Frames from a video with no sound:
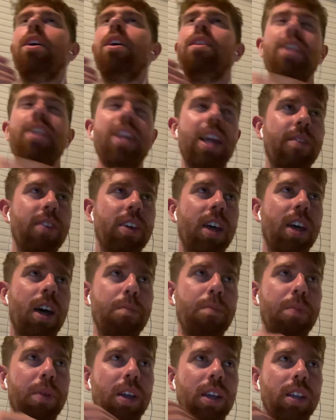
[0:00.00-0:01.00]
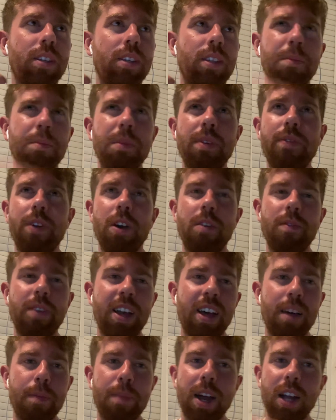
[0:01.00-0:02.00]
Didn't have a compass, I think my phone ran
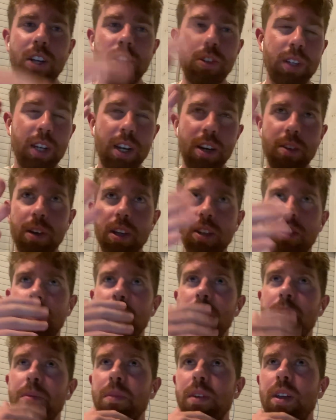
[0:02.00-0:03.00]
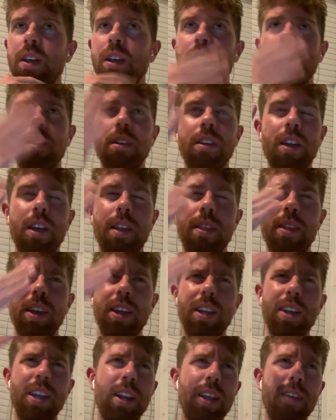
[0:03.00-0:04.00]
out of battery, didn't know what I was doing, but I think I
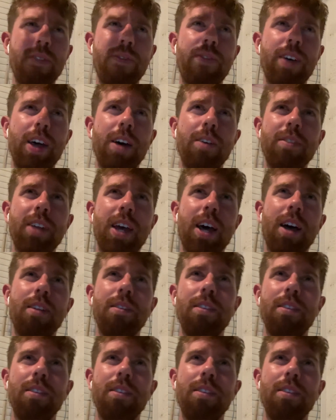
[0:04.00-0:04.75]
nearly fell down